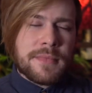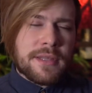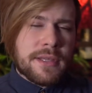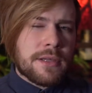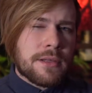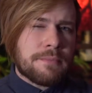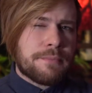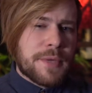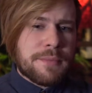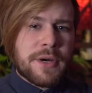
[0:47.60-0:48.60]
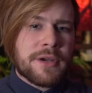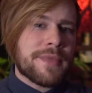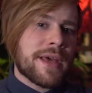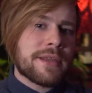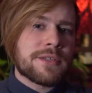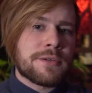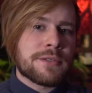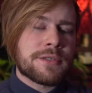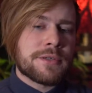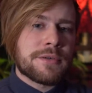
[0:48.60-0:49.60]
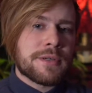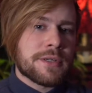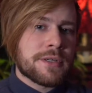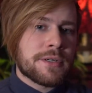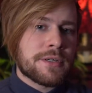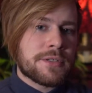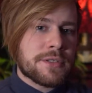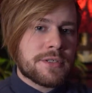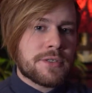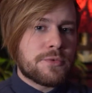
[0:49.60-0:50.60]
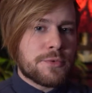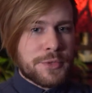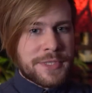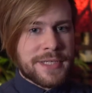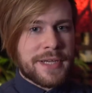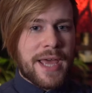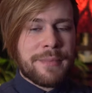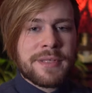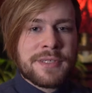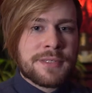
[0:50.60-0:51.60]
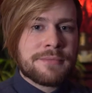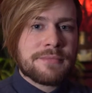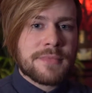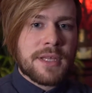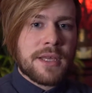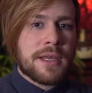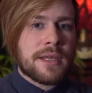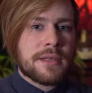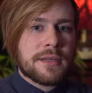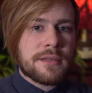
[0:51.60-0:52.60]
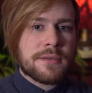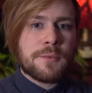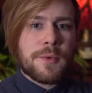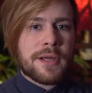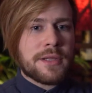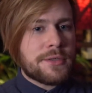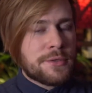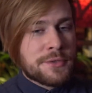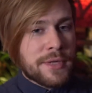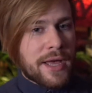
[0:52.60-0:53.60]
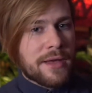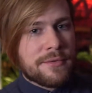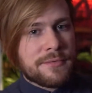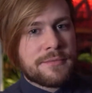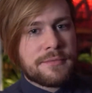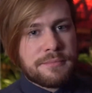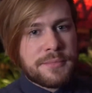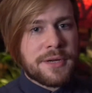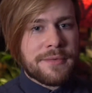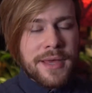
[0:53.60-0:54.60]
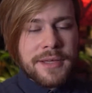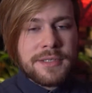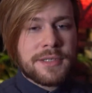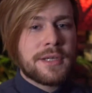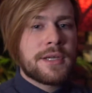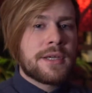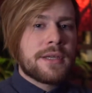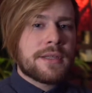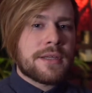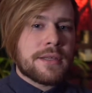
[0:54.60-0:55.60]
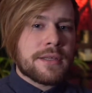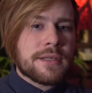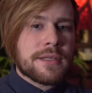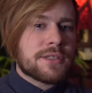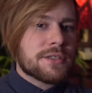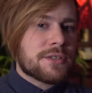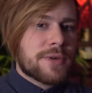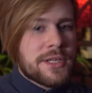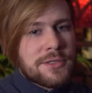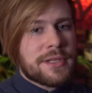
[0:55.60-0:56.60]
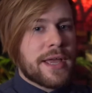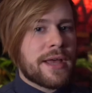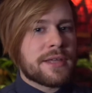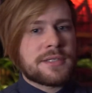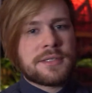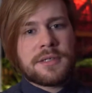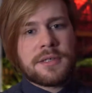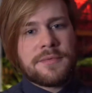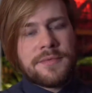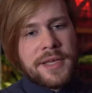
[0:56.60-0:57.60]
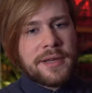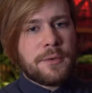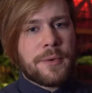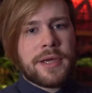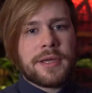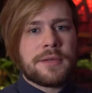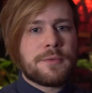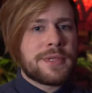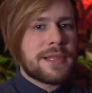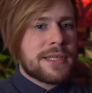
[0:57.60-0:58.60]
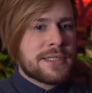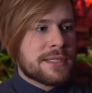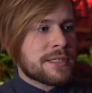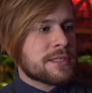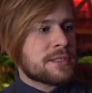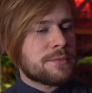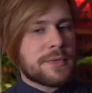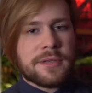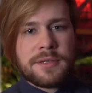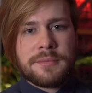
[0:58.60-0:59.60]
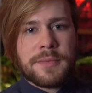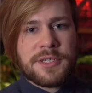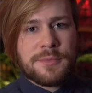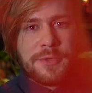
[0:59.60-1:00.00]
I think a big part of that is also just routine and habits. And while I used to have a bit of that, then I think it just gradually has faded away with laziness, with much